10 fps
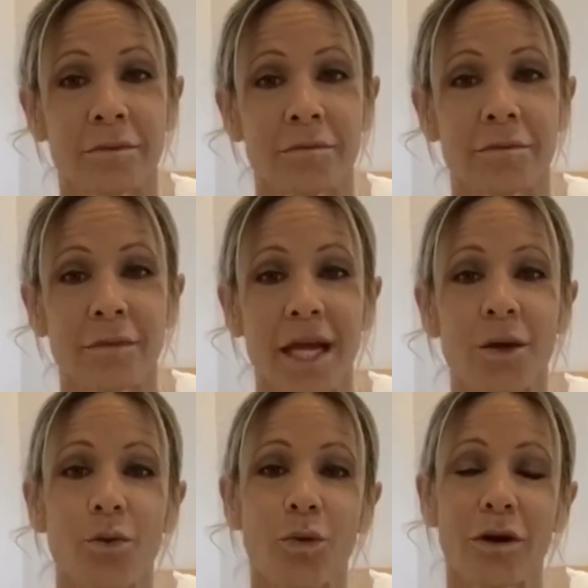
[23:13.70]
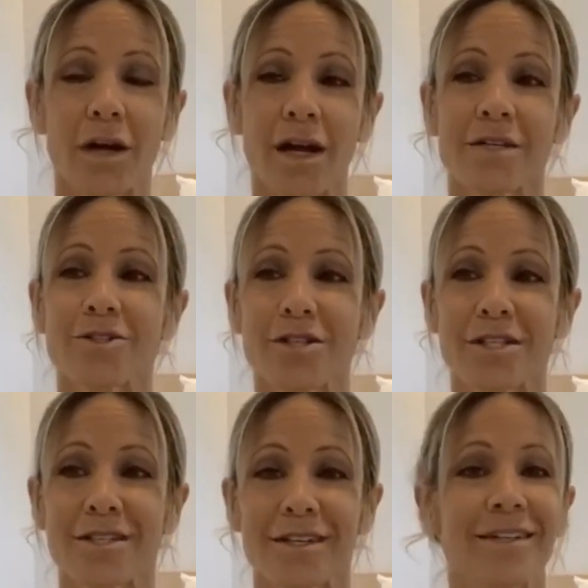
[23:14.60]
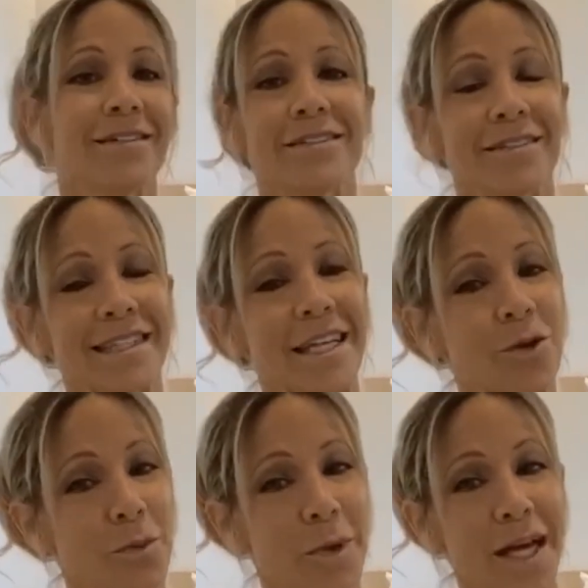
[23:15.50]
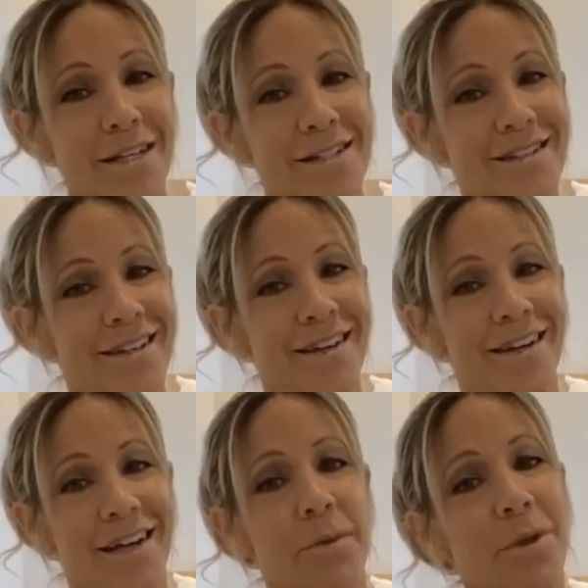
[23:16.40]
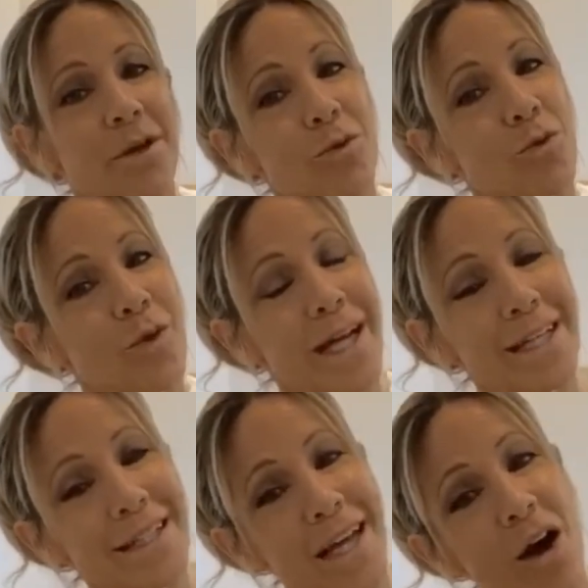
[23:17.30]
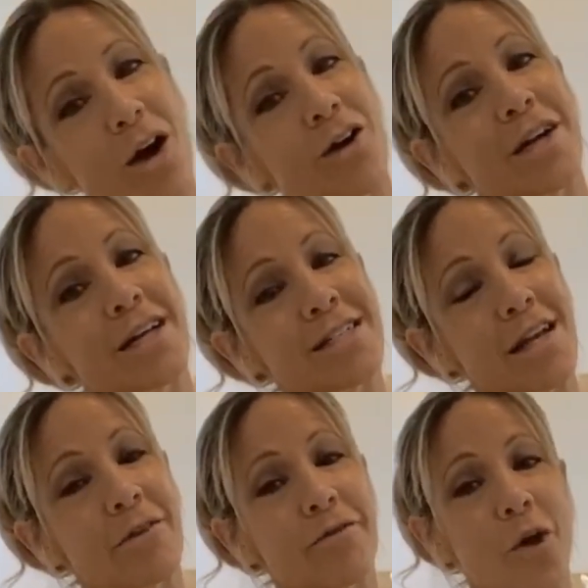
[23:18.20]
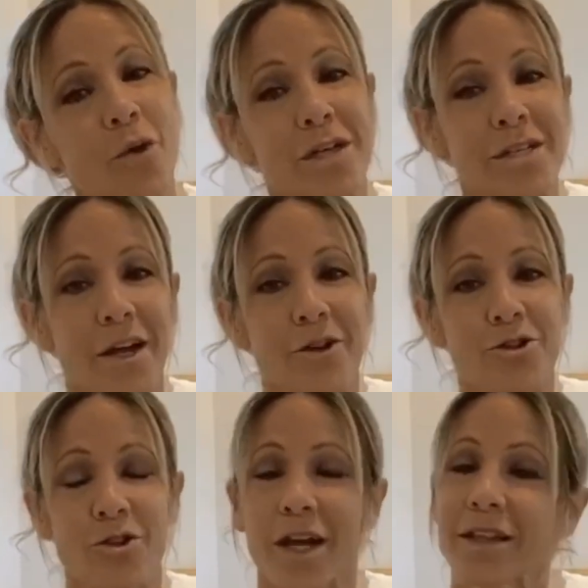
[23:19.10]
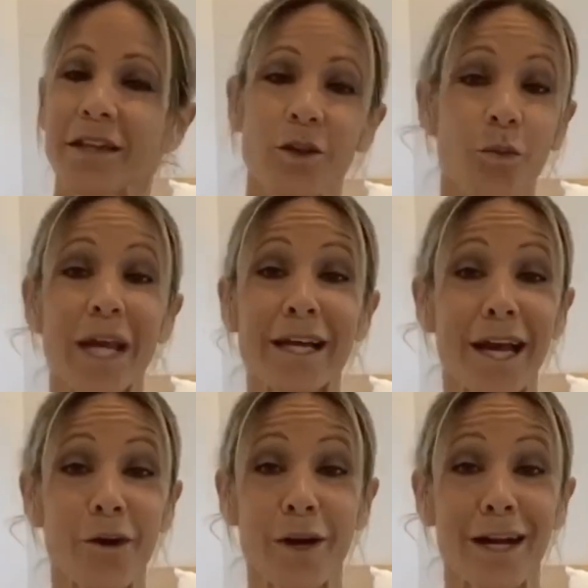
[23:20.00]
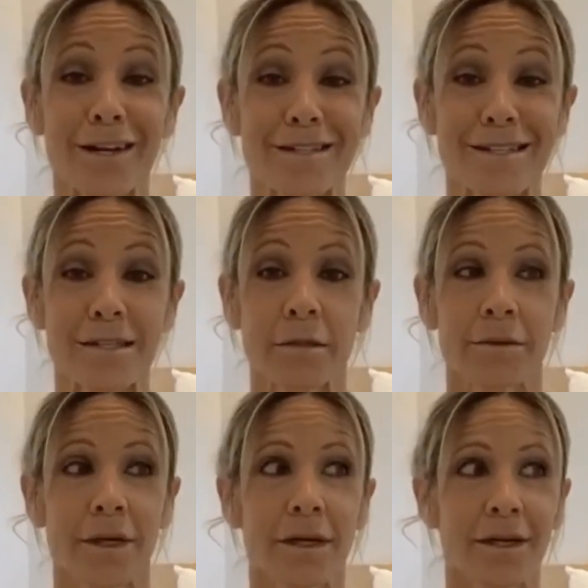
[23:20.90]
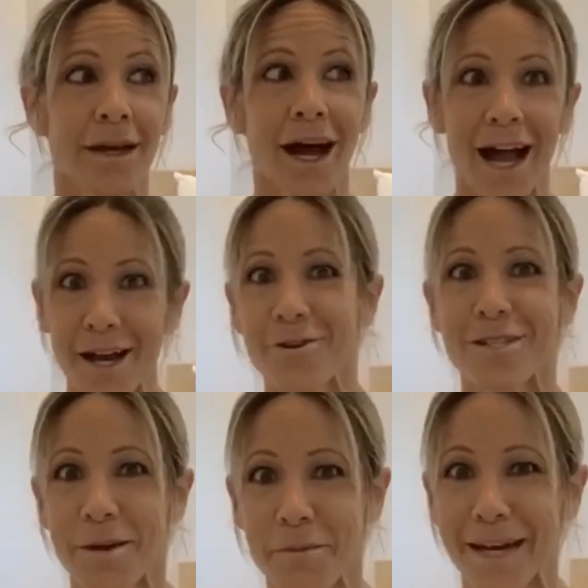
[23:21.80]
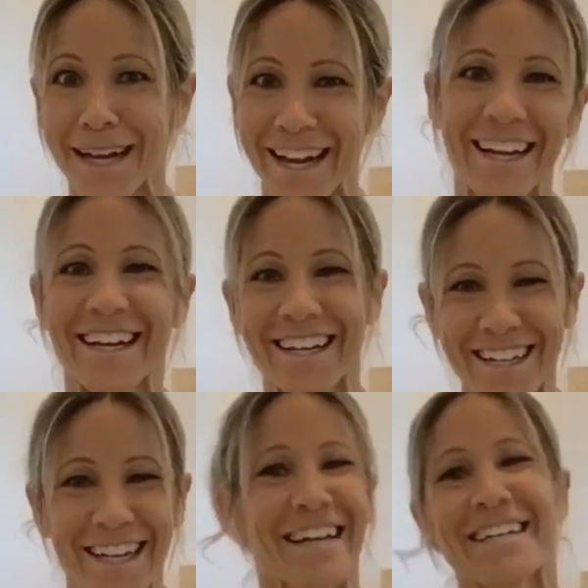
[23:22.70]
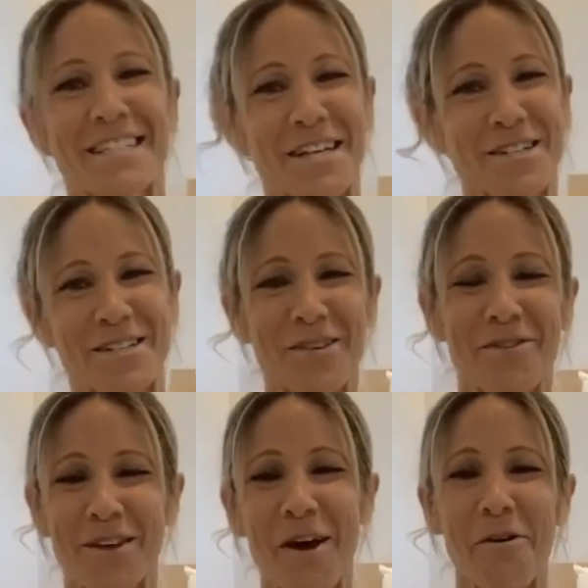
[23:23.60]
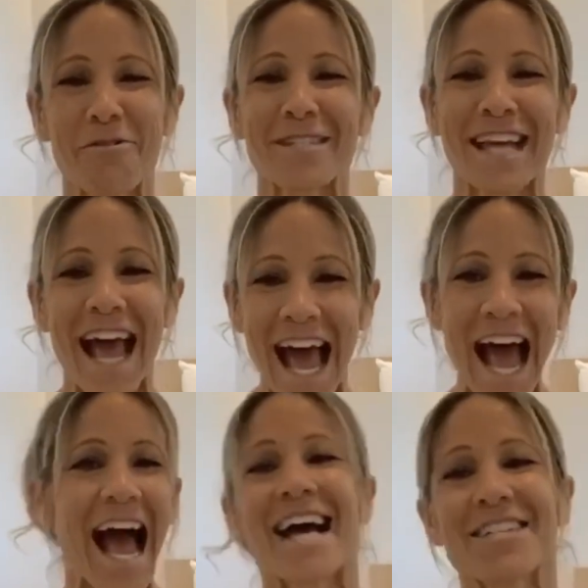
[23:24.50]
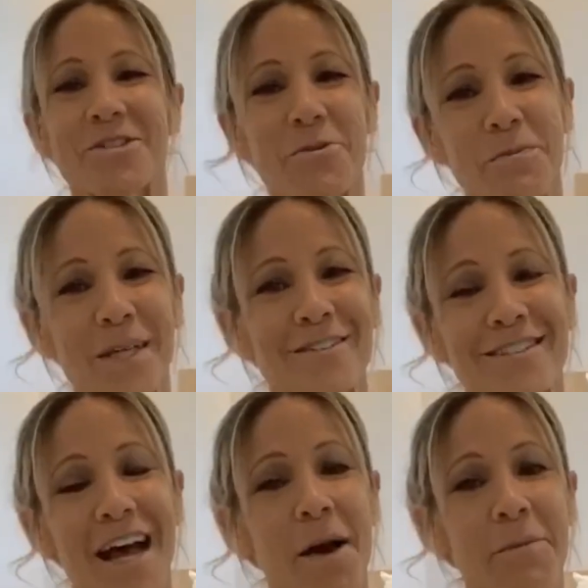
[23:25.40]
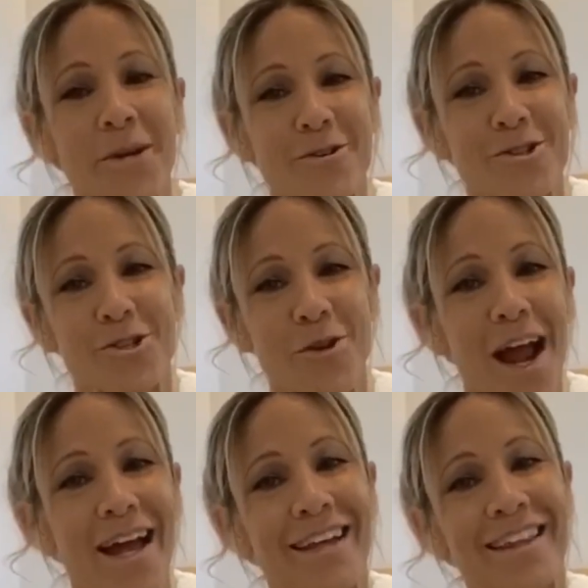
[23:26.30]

then work on just little bits. But really harness and focus on your strength. And the weak areas, hire somebody to do those. As you build up your strength,